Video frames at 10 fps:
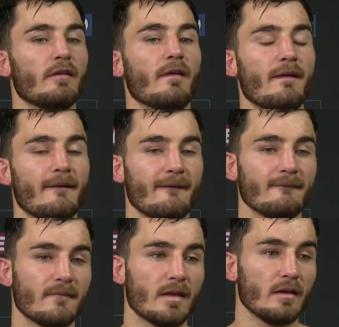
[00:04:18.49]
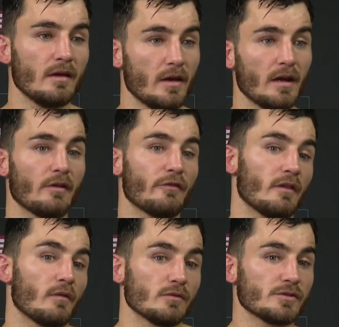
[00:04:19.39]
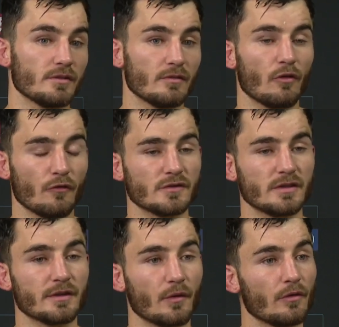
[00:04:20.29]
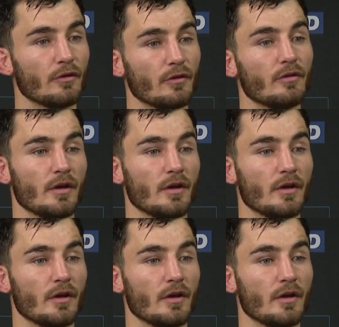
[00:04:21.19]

And I think that was obviously down to,